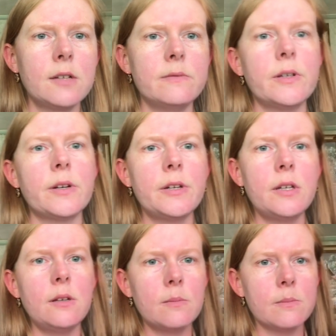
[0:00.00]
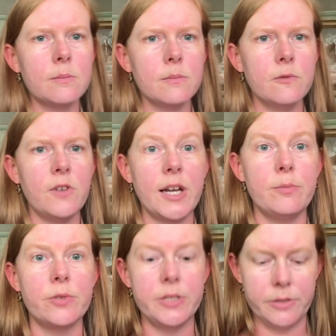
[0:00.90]
a very
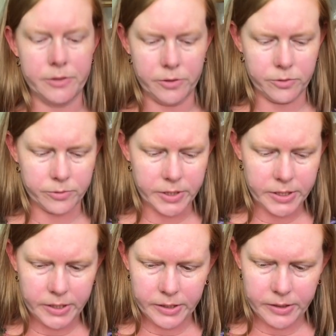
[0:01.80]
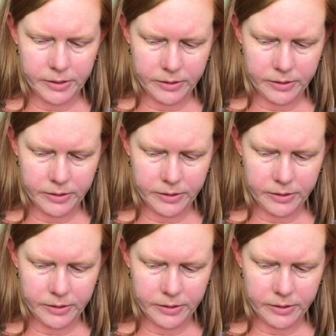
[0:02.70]
vibrant green.